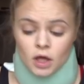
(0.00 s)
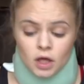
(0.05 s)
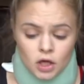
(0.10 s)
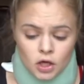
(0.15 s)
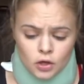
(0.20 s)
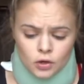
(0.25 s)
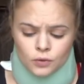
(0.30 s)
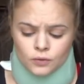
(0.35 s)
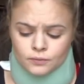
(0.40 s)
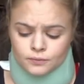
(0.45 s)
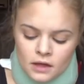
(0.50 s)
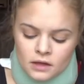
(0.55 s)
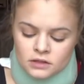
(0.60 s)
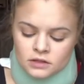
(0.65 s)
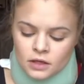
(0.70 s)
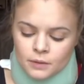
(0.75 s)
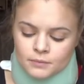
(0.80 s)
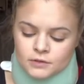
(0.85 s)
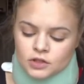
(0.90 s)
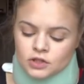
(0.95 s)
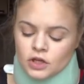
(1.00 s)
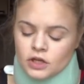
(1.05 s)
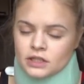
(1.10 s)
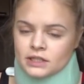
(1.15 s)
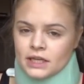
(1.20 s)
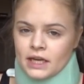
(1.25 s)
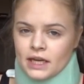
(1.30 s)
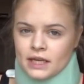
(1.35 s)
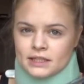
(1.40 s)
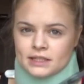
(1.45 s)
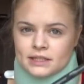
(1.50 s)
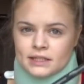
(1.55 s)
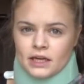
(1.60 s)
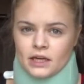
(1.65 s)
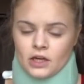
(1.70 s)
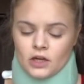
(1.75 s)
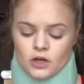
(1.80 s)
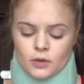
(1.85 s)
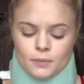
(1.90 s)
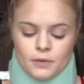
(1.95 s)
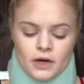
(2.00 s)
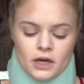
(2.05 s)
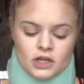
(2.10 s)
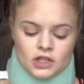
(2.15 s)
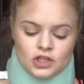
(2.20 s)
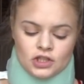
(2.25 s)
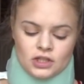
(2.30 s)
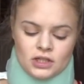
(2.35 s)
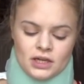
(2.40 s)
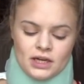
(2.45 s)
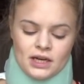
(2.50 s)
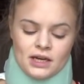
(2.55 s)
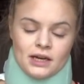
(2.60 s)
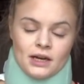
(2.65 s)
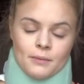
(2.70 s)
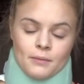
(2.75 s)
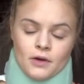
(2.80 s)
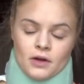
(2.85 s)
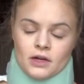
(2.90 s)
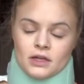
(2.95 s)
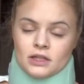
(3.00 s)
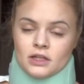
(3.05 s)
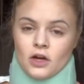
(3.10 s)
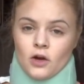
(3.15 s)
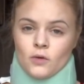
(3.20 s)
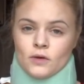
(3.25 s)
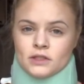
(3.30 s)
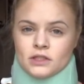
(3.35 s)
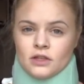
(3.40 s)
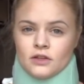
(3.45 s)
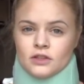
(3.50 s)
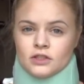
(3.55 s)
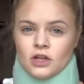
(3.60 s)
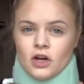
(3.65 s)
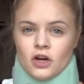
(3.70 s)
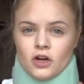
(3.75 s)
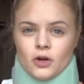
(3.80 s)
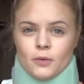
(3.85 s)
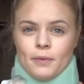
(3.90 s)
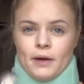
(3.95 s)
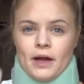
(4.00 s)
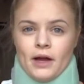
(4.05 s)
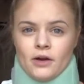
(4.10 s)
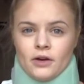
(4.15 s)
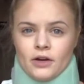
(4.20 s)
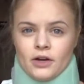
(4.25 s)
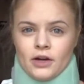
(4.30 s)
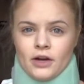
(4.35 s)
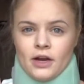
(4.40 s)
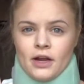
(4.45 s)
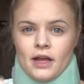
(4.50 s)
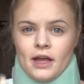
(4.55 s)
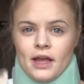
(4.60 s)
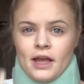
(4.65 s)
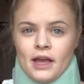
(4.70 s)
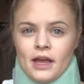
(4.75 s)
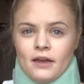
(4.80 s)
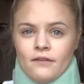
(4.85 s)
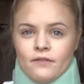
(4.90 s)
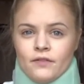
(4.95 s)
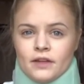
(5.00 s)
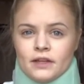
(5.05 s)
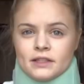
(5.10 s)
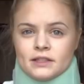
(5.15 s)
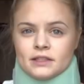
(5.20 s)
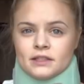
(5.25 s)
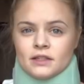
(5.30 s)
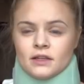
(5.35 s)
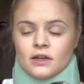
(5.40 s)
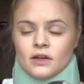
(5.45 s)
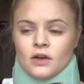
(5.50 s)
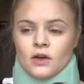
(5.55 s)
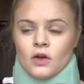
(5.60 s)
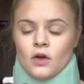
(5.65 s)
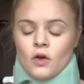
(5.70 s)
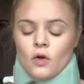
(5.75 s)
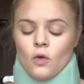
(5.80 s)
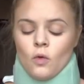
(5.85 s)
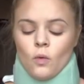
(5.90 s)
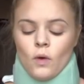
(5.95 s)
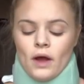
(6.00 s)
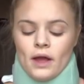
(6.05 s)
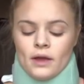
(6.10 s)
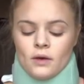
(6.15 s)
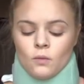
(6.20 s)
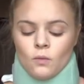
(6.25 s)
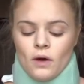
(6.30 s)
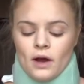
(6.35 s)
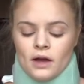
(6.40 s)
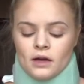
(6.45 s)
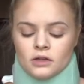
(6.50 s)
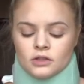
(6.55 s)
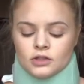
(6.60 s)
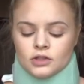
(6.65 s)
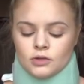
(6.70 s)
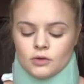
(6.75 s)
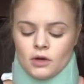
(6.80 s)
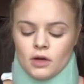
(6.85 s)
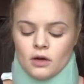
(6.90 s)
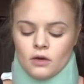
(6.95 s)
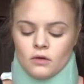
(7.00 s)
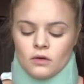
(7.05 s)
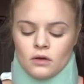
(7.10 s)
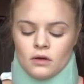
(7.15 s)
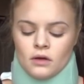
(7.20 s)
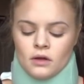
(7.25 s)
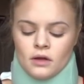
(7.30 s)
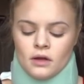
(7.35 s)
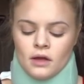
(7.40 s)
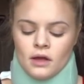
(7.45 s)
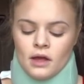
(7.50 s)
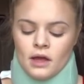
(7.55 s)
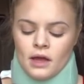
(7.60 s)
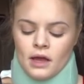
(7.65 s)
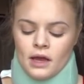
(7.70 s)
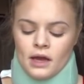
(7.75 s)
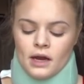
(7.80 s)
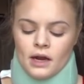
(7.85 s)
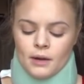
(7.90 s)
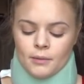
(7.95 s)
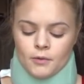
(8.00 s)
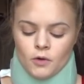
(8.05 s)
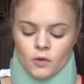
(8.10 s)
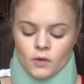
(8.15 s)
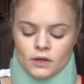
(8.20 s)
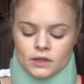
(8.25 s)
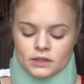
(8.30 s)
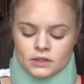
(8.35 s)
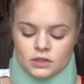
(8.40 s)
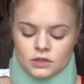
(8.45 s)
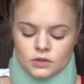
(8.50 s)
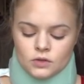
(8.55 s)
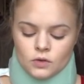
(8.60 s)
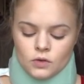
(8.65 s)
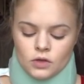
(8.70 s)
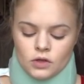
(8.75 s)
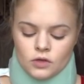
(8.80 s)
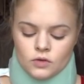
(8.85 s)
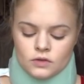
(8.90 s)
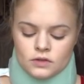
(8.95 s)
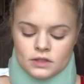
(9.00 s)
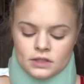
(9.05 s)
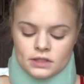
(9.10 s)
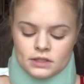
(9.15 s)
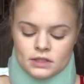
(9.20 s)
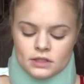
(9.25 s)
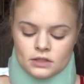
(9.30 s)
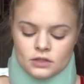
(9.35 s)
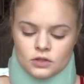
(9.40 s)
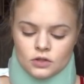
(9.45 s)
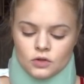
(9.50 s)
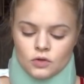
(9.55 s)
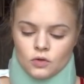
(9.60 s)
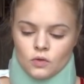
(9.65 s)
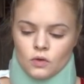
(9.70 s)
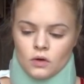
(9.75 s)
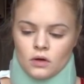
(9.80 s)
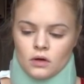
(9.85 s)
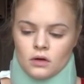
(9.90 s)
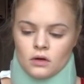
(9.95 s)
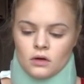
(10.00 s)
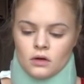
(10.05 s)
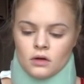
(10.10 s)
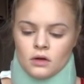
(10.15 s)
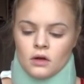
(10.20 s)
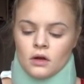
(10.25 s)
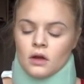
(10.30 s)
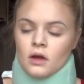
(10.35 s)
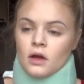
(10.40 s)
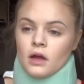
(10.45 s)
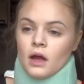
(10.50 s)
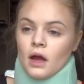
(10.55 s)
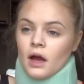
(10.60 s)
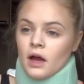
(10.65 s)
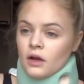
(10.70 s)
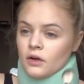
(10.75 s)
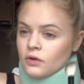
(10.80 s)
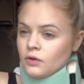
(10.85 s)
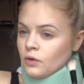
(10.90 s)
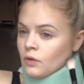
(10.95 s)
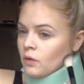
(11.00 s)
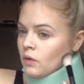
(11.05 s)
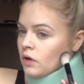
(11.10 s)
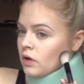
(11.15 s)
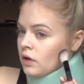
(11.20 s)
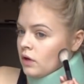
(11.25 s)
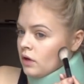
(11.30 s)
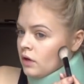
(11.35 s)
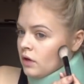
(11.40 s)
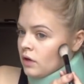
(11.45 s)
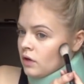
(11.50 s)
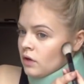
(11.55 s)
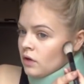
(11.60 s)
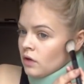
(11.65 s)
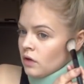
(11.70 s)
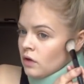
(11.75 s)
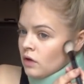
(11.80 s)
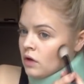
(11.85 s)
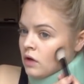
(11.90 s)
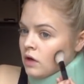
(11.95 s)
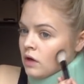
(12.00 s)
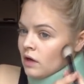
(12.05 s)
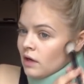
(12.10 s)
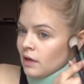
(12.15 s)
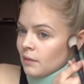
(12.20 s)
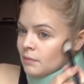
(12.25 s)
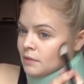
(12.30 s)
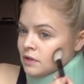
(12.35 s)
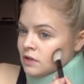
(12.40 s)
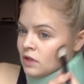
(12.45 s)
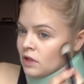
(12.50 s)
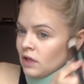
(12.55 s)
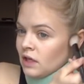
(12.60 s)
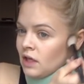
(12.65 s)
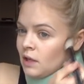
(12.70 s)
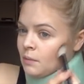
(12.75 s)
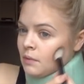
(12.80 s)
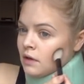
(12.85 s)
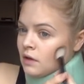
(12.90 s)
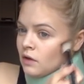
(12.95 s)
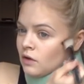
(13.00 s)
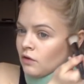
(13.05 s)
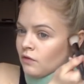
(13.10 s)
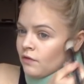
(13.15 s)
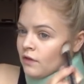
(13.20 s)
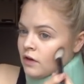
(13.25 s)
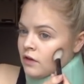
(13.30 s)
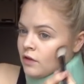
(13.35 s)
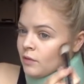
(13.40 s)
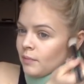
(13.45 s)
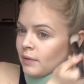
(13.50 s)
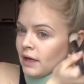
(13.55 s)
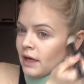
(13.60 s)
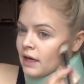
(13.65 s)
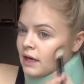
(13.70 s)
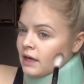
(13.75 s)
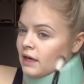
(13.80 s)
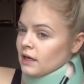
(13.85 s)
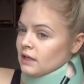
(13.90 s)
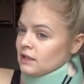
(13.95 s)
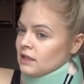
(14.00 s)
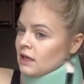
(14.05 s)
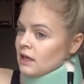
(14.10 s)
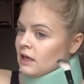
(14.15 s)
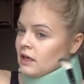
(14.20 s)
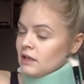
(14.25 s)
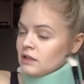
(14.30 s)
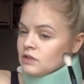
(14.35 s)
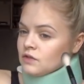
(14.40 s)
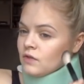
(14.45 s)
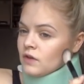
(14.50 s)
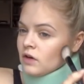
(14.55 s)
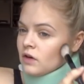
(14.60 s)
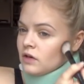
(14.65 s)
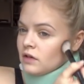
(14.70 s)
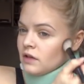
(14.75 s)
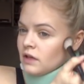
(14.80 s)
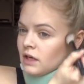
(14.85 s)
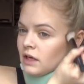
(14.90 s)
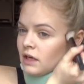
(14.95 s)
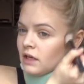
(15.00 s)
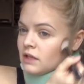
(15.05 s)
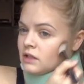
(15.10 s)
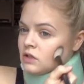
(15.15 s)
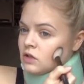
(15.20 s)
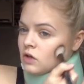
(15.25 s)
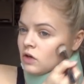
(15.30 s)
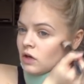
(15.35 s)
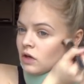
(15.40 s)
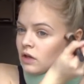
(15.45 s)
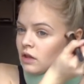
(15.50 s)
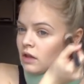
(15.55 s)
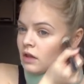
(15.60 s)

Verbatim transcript: cute. So I'm just going to take a skinnier brush and I'm going to go into the darker powder in this Wet and Wild Duo. And I'm going to use it to contour. And I'm just going to keep it a little farther back, not take it as far that I took